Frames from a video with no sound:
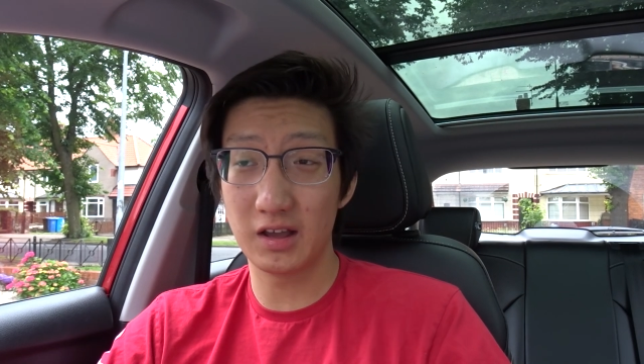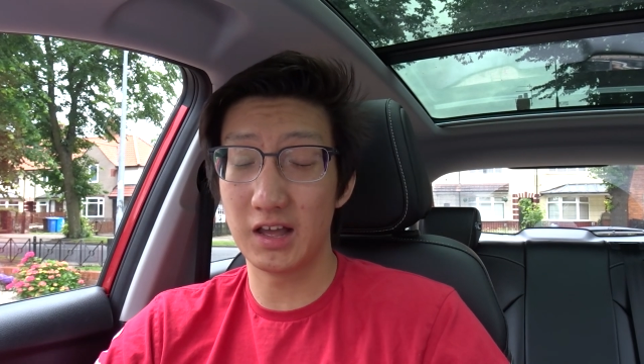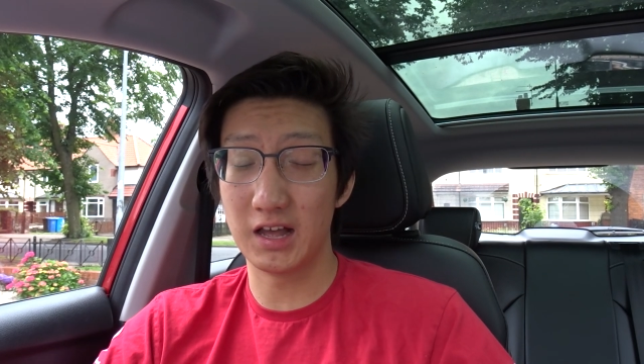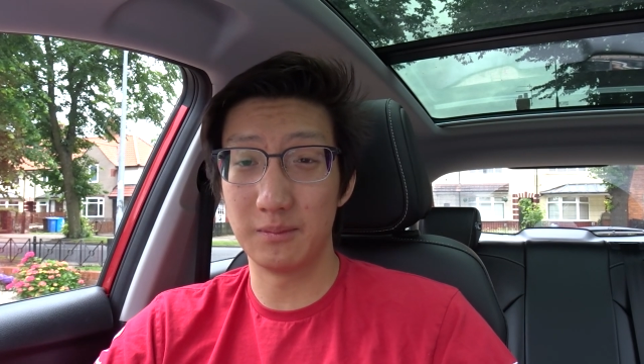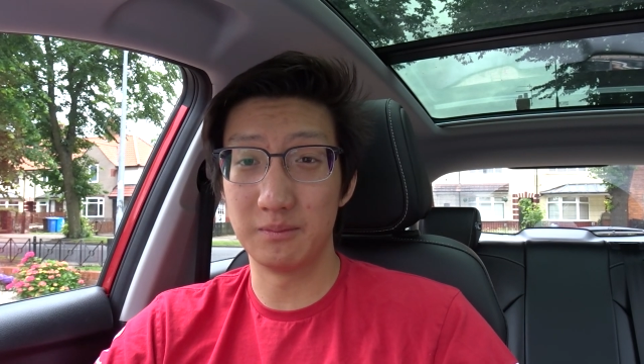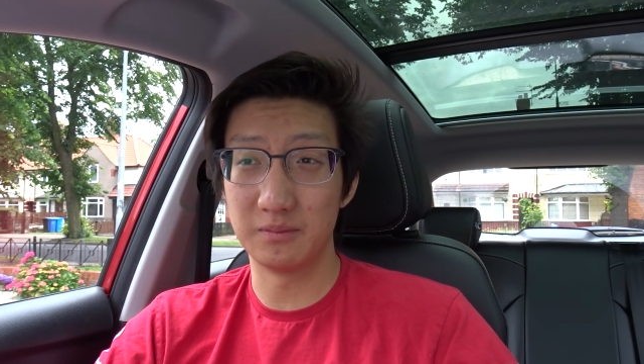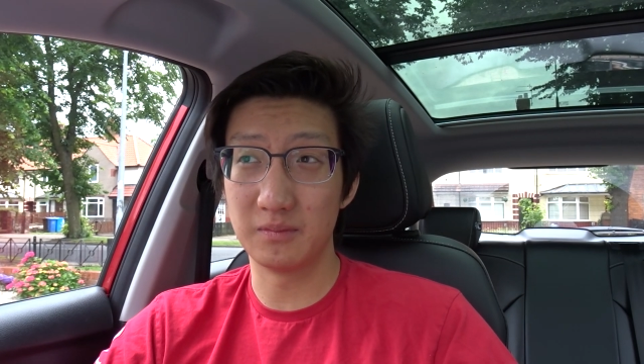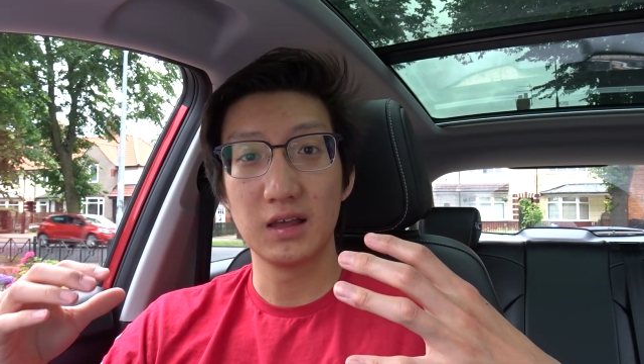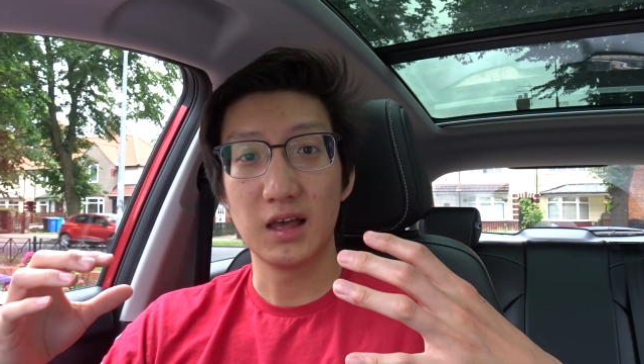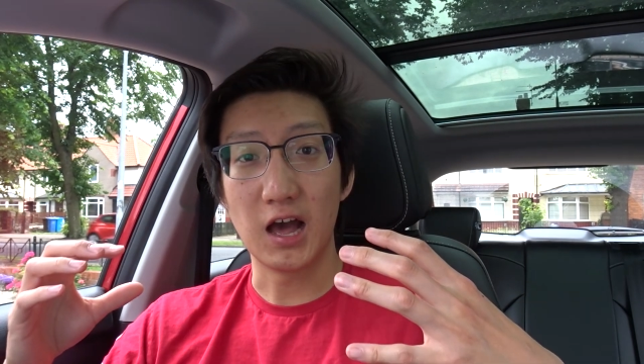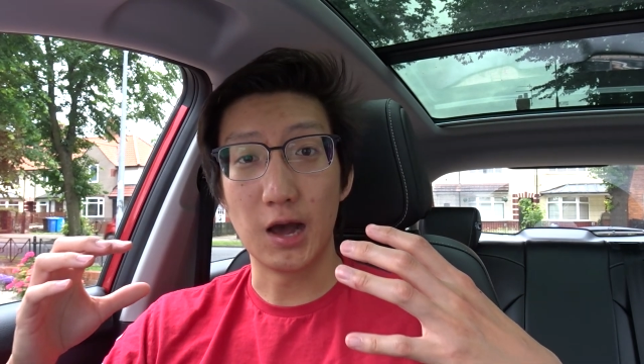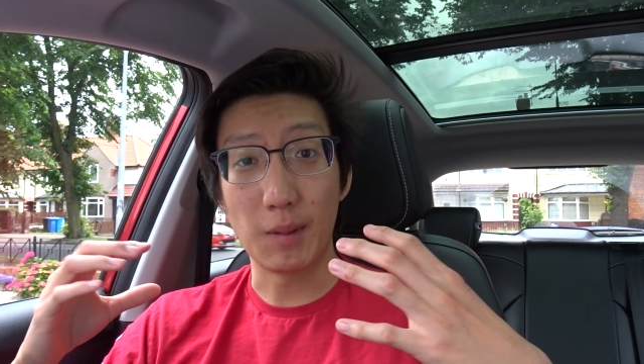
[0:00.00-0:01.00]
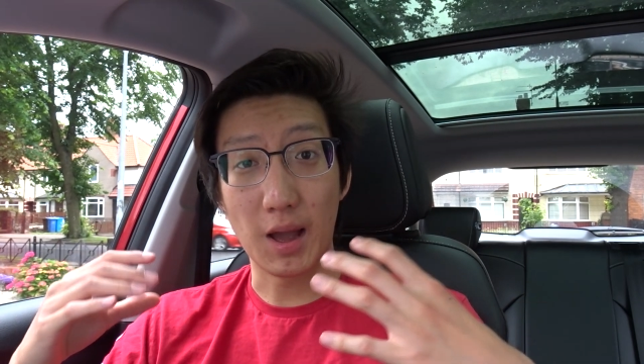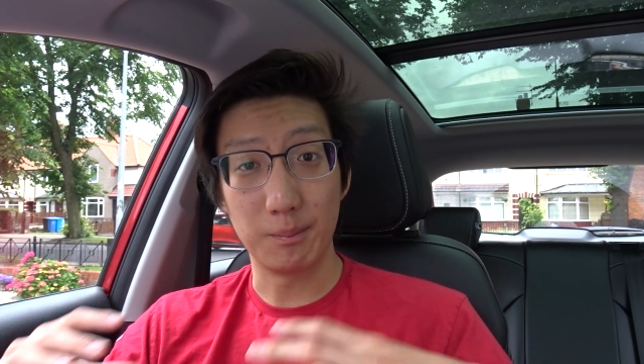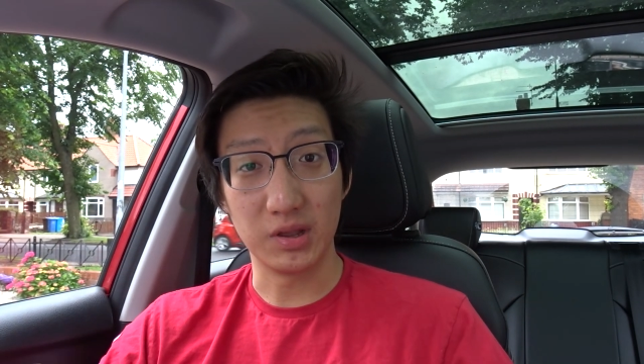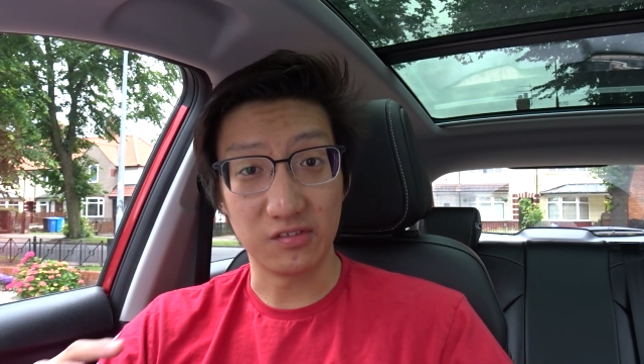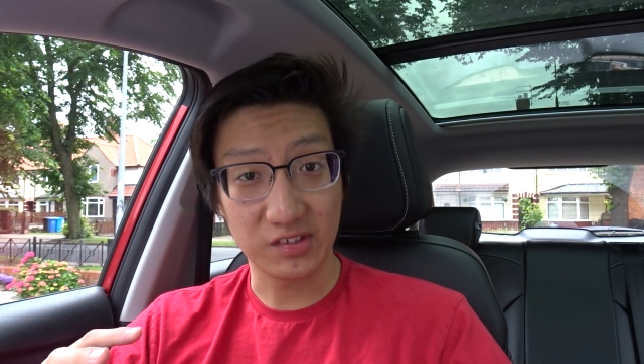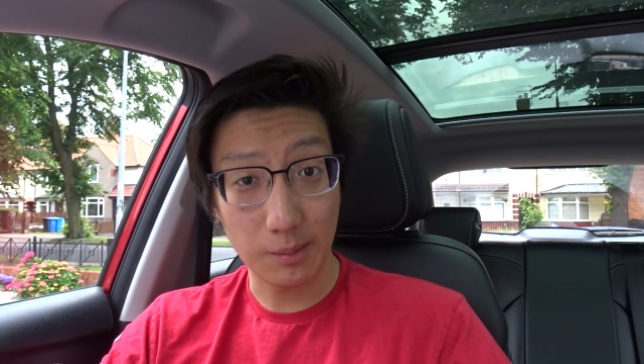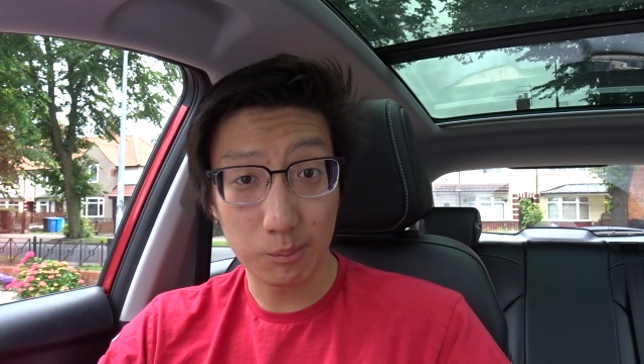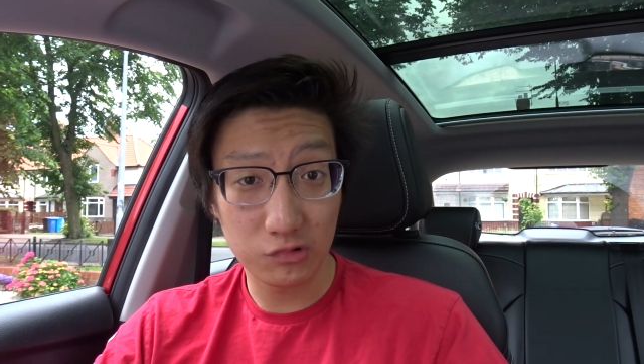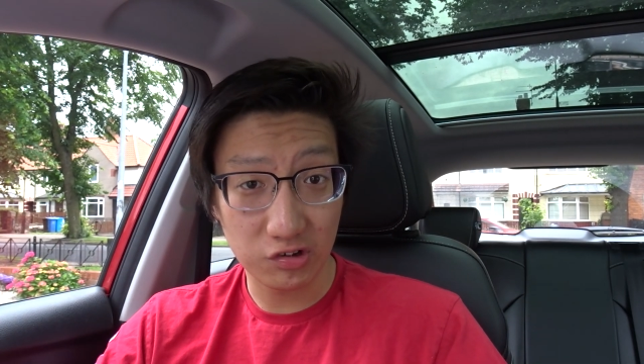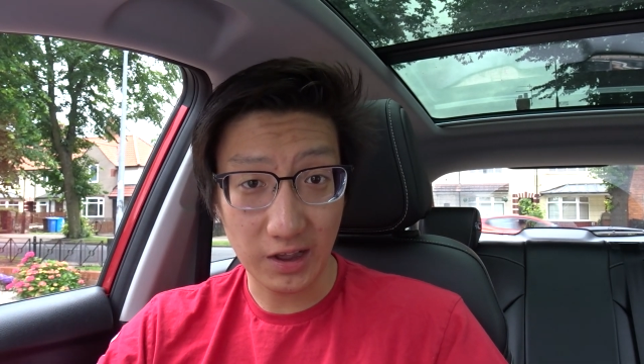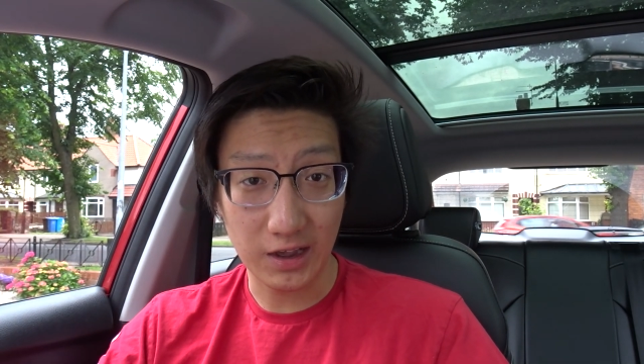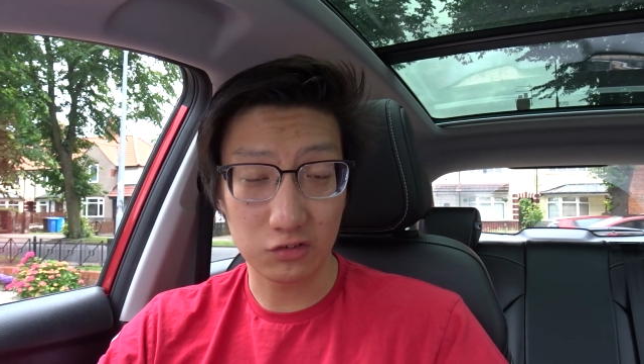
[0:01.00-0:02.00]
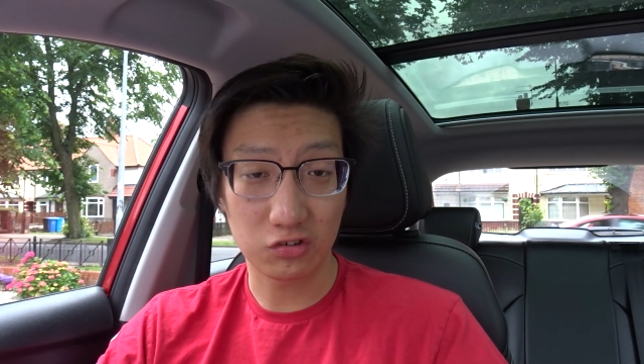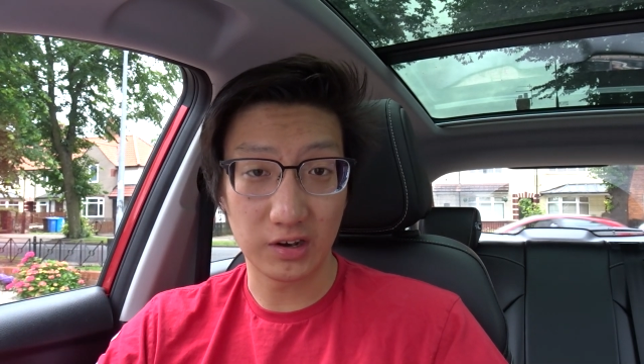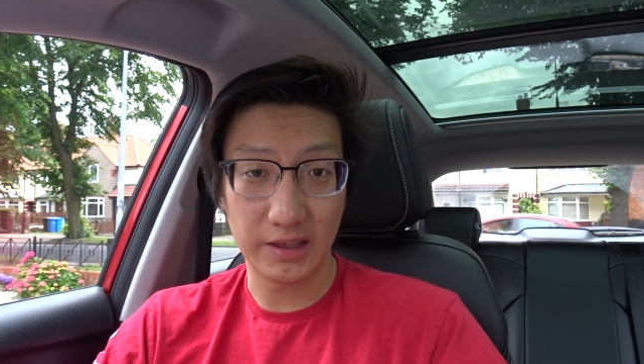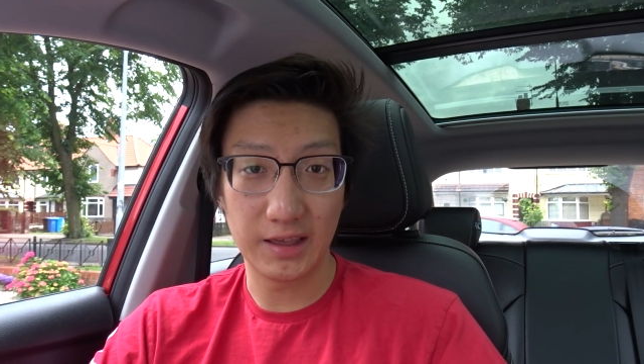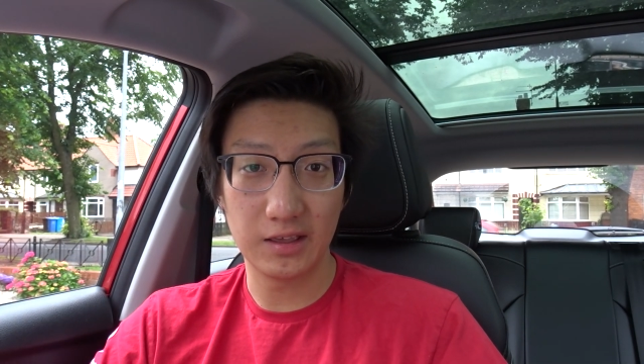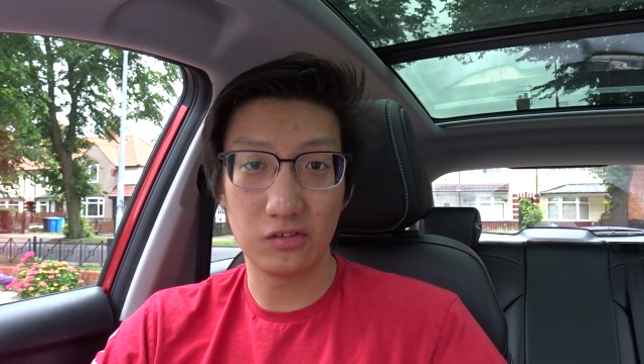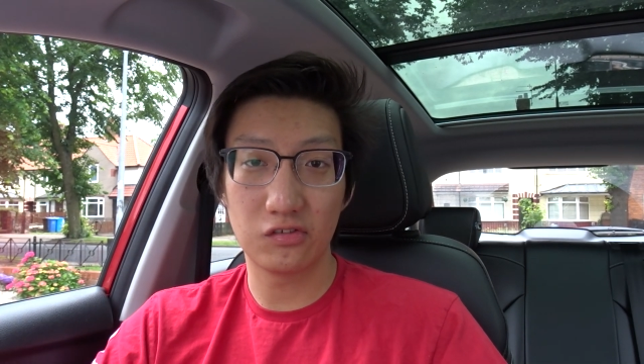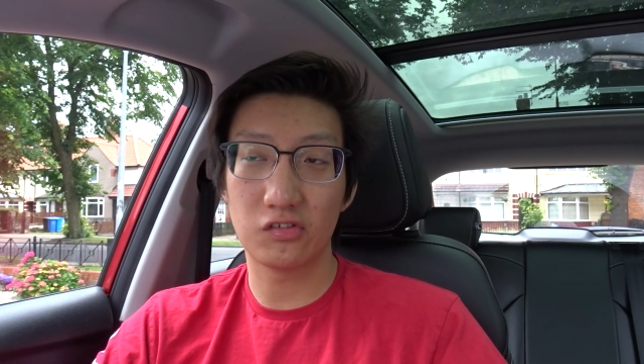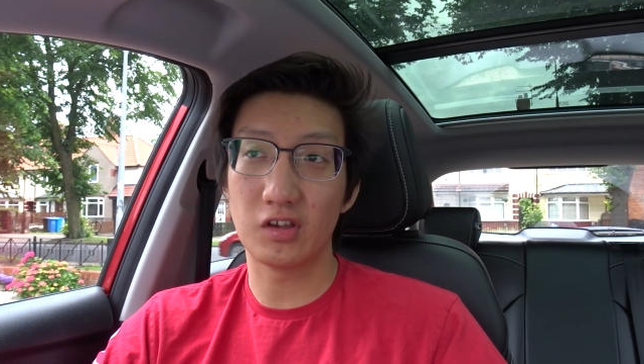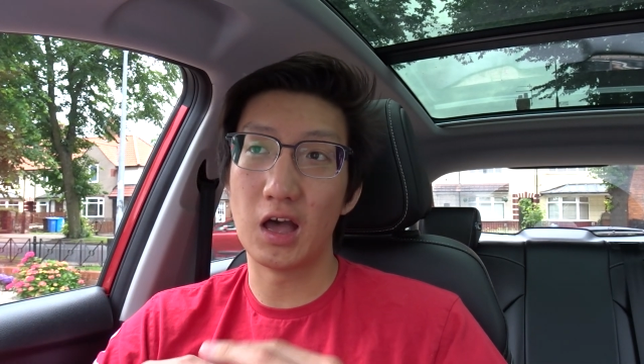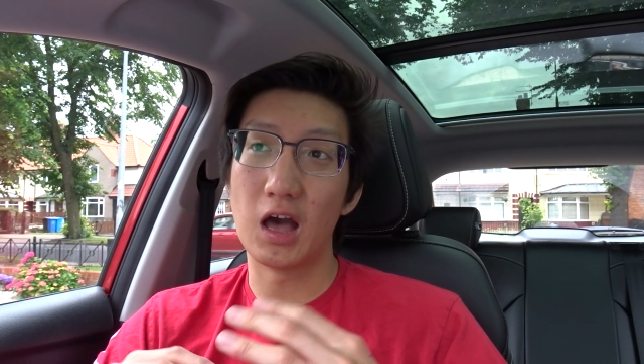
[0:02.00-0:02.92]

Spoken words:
Ambient temperature actually is.